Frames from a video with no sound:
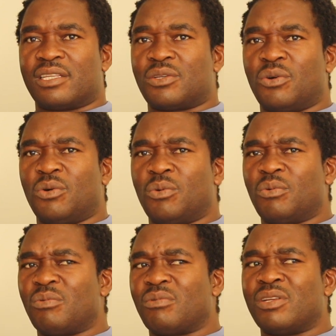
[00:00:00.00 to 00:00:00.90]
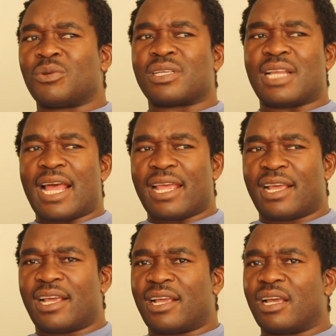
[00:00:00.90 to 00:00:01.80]
so it was
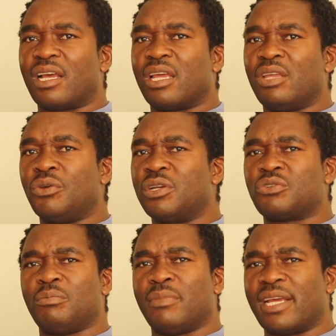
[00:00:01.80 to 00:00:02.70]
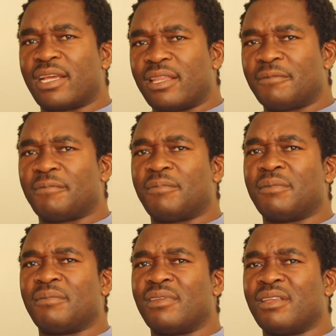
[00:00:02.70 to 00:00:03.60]
like you had to make the, the,